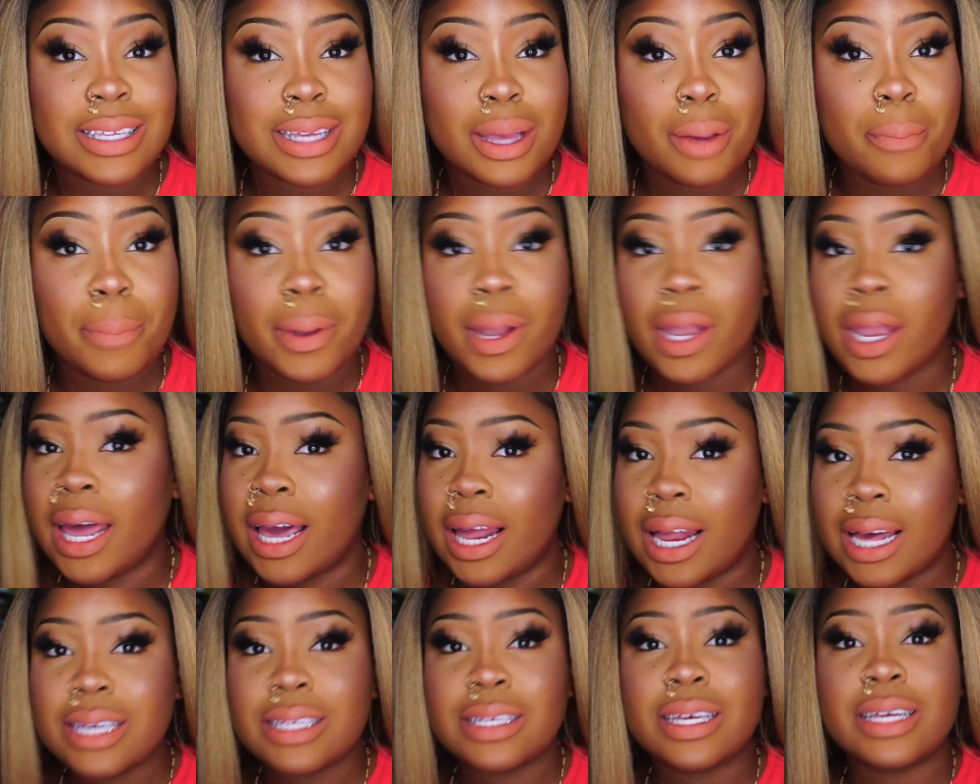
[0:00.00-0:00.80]
But like
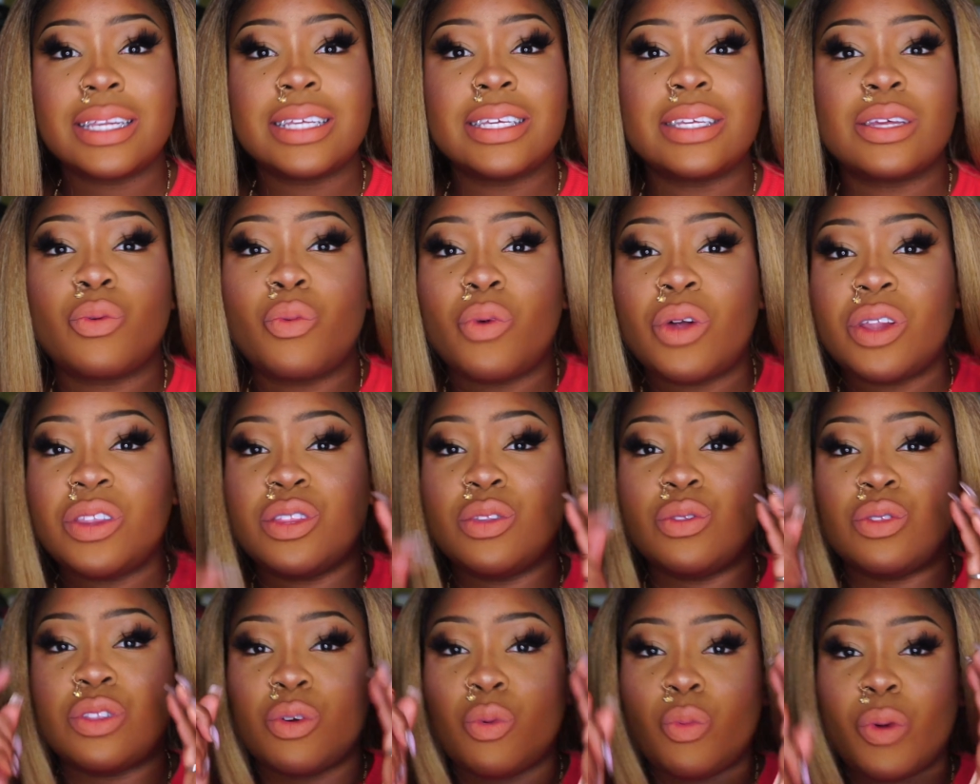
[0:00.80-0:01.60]
I said, these are
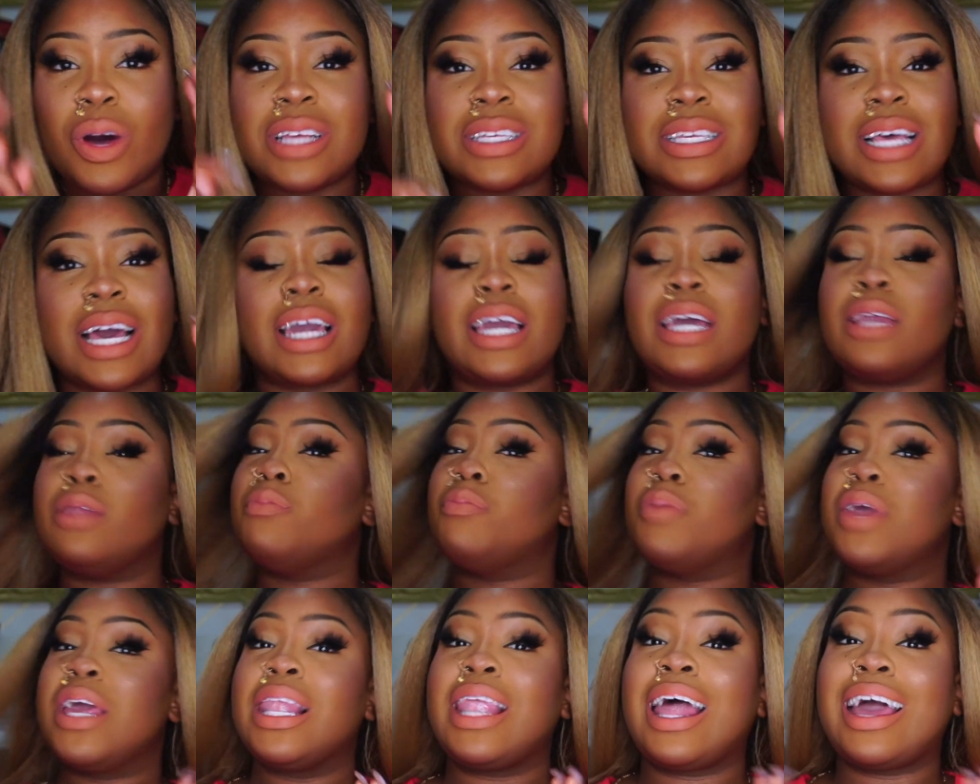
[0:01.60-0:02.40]
the ones that can
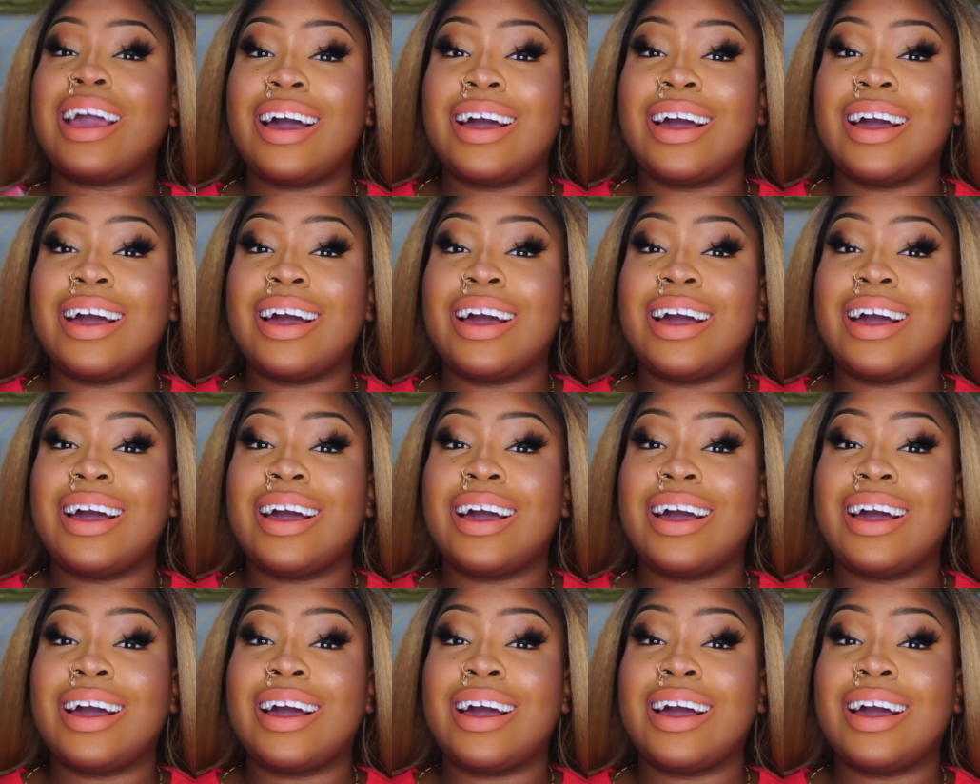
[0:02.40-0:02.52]
be like